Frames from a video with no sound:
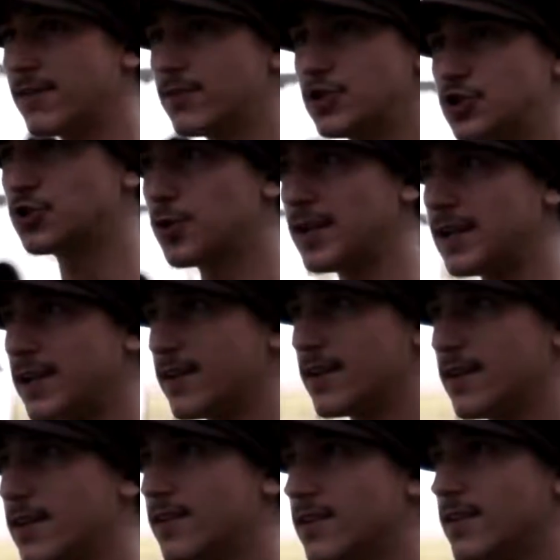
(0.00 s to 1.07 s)
of a tree.
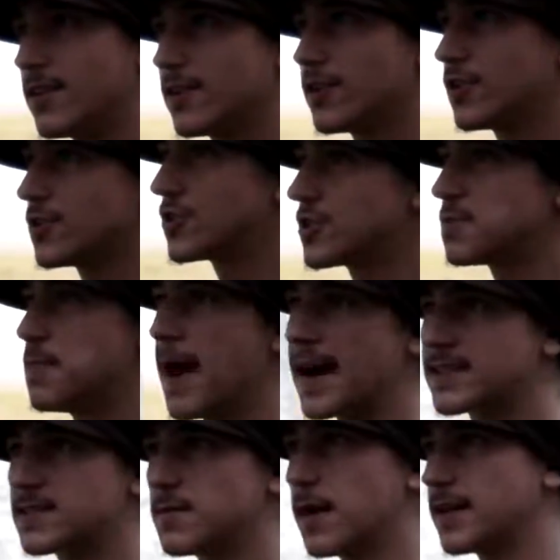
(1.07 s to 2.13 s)
You're just
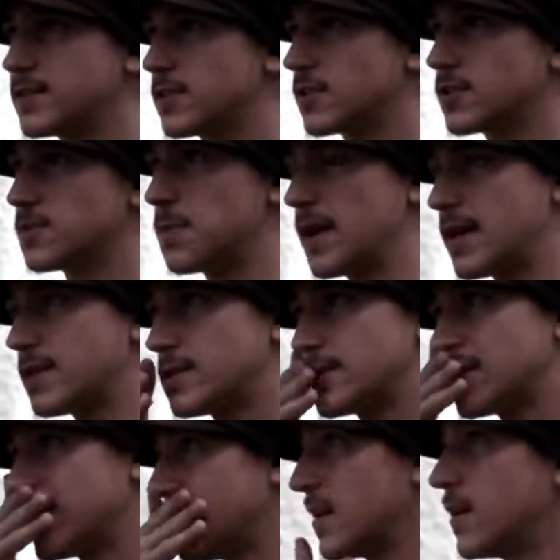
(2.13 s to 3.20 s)
maximizing your space.